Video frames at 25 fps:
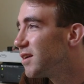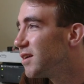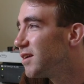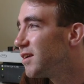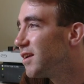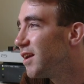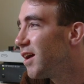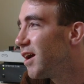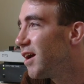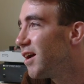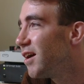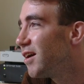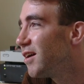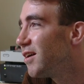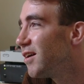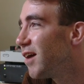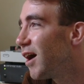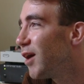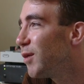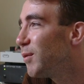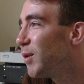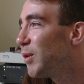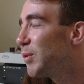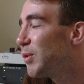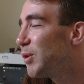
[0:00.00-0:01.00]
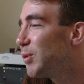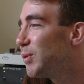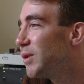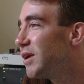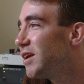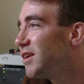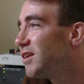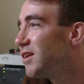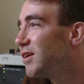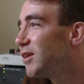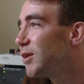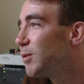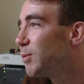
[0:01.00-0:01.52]
No, I remember
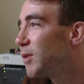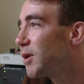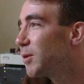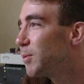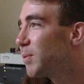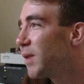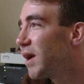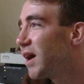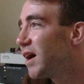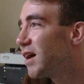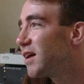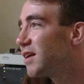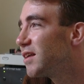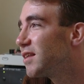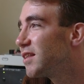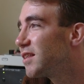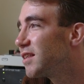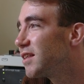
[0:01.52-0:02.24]
meeting you at the Macbeth.